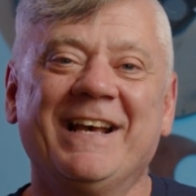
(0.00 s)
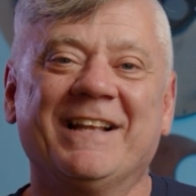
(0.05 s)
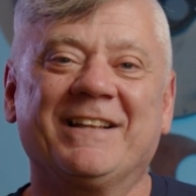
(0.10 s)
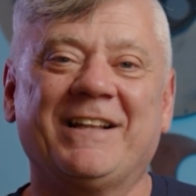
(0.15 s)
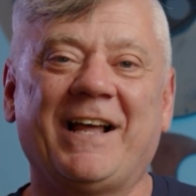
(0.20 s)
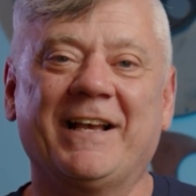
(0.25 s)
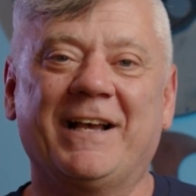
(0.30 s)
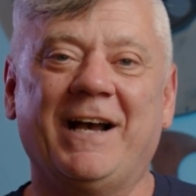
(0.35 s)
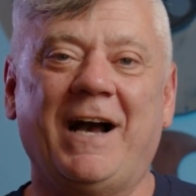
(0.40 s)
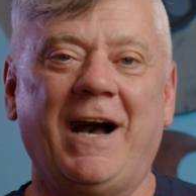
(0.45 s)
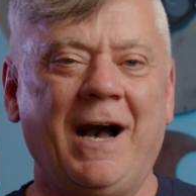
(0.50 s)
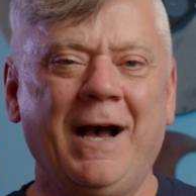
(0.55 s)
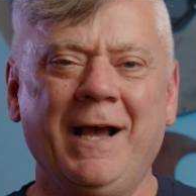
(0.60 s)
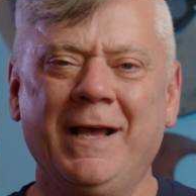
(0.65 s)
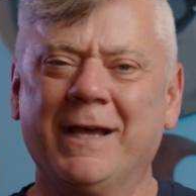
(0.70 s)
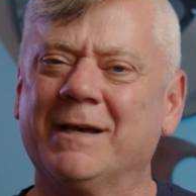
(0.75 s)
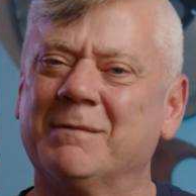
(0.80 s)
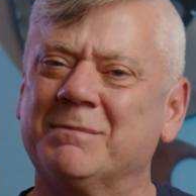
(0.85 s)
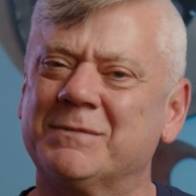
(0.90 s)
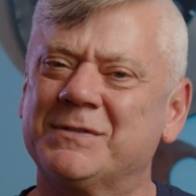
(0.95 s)
Like, I
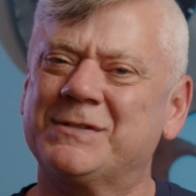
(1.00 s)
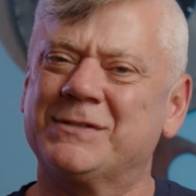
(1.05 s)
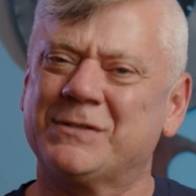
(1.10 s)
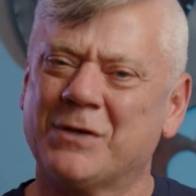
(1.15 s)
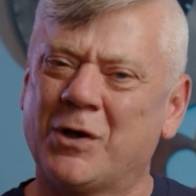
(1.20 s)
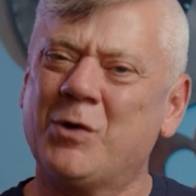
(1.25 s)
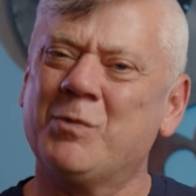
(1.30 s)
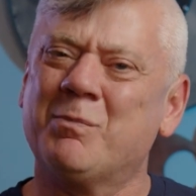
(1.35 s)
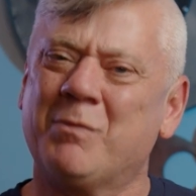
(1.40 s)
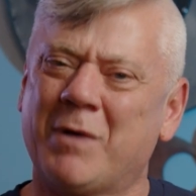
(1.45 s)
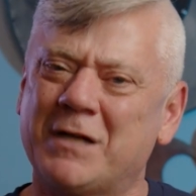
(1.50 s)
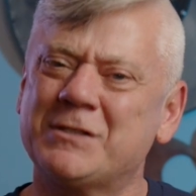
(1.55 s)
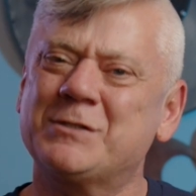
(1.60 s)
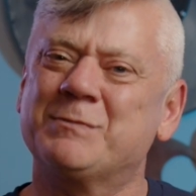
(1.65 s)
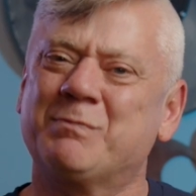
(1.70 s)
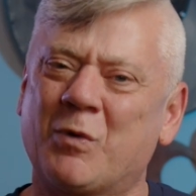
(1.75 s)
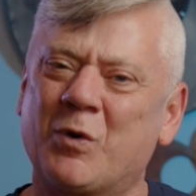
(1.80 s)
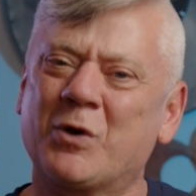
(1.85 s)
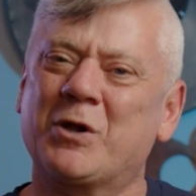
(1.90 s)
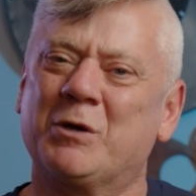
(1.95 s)
am so
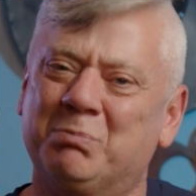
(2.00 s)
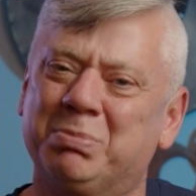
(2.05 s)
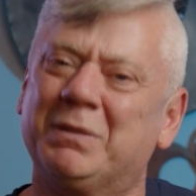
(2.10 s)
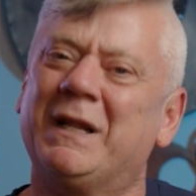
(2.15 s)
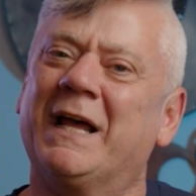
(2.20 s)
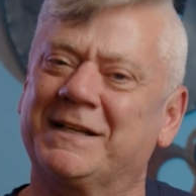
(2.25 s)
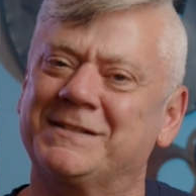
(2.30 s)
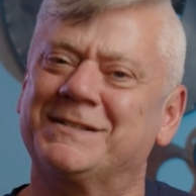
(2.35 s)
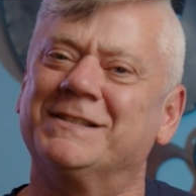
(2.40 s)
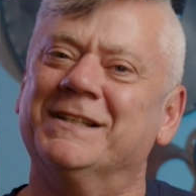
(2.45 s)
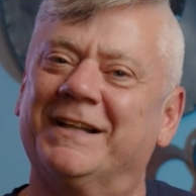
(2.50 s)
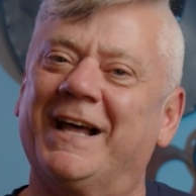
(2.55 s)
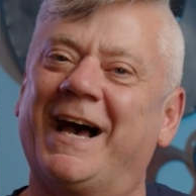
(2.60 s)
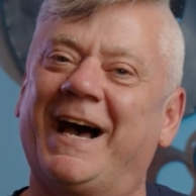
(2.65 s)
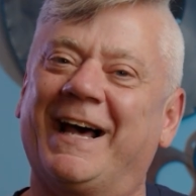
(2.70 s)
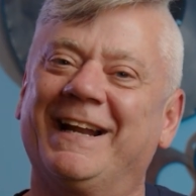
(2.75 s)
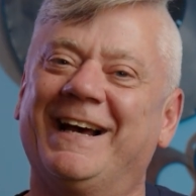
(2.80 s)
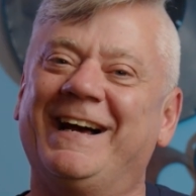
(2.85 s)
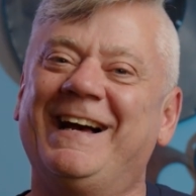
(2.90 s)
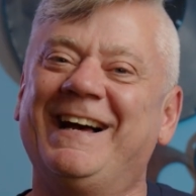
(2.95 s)
much more complex than
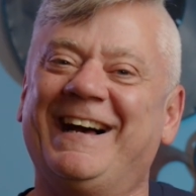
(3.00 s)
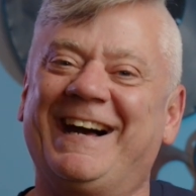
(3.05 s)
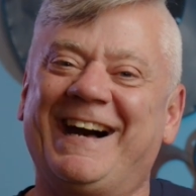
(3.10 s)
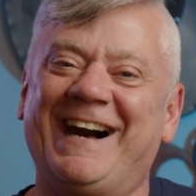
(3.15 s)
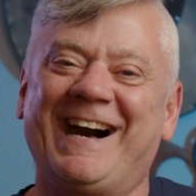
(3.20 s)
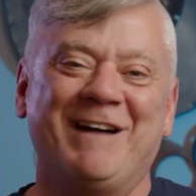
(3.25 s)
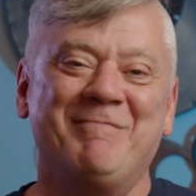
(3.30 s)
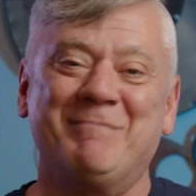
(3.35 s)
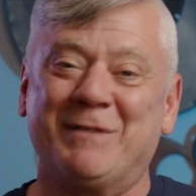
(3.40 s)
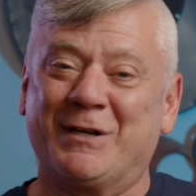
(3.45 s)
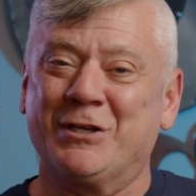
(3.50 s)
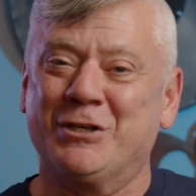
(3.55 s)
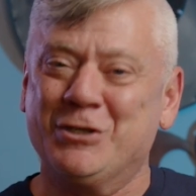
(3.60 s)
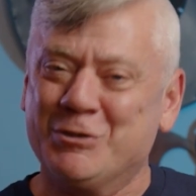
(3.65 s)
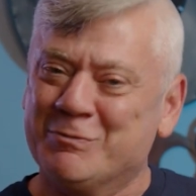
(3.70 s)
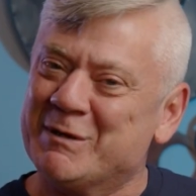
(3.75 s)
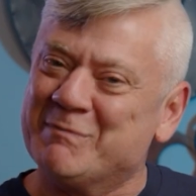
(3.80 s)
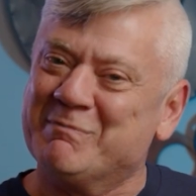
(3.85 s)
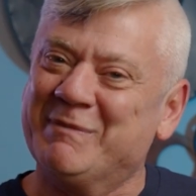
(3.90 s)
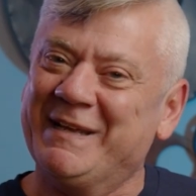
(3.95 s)
that. I'm a
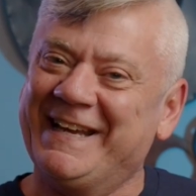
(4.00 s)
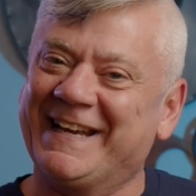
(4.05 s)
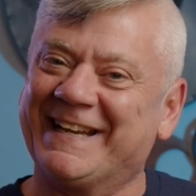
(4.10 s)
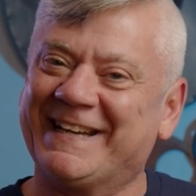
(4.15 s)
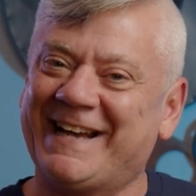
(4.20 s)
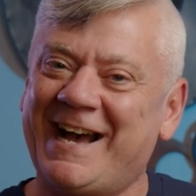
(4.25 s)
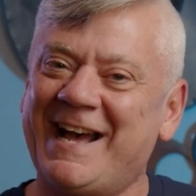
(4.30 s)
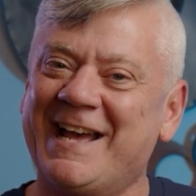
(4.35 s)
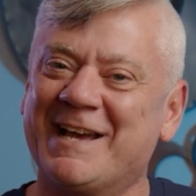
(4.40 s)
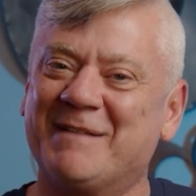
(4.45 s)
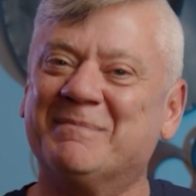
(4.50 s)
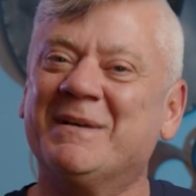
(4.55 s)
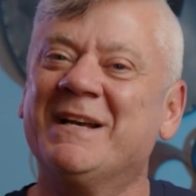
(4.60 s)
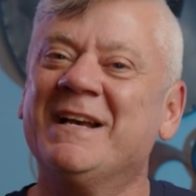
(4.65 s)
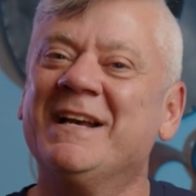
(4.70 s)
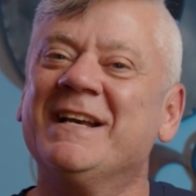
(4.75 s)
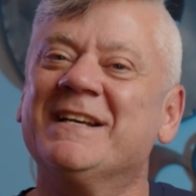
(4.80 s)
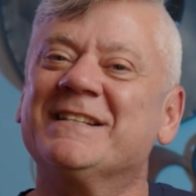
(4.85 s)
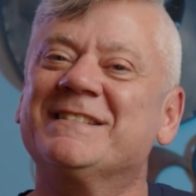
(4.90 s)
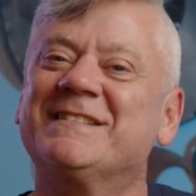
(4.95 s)
human being. I am
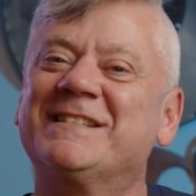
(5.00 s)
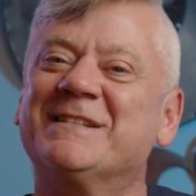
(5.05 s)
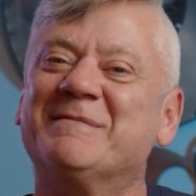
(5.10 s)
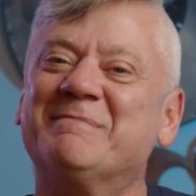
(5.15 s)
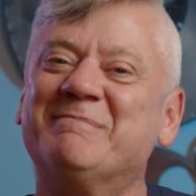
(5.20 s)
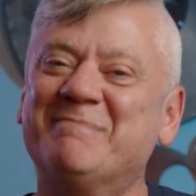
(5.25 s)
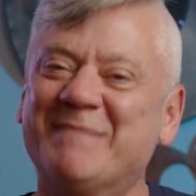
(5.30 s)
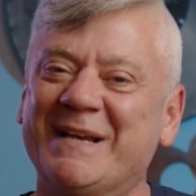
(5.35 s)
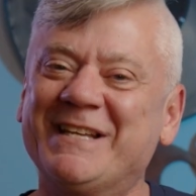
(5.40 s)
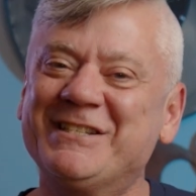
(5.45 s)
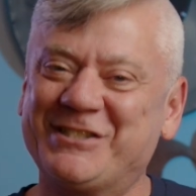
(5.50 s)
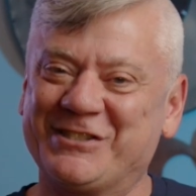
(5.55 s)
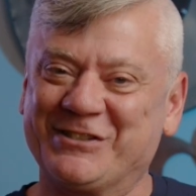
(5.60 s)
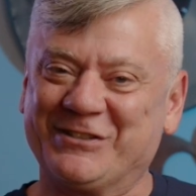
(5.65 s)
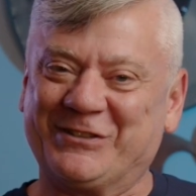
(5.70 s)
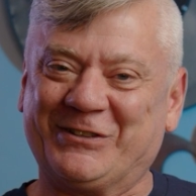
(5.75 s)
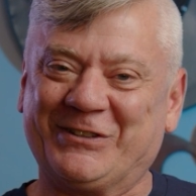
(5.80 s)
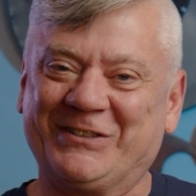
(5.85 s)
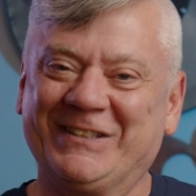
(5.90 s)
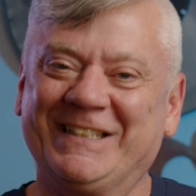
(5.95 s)

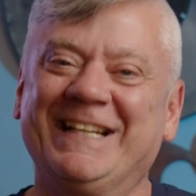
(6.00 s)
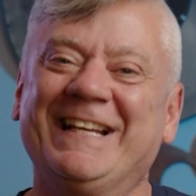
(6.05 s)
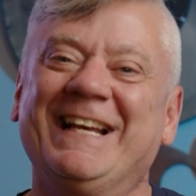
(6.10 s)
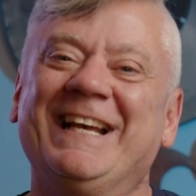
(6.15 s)
dimensional.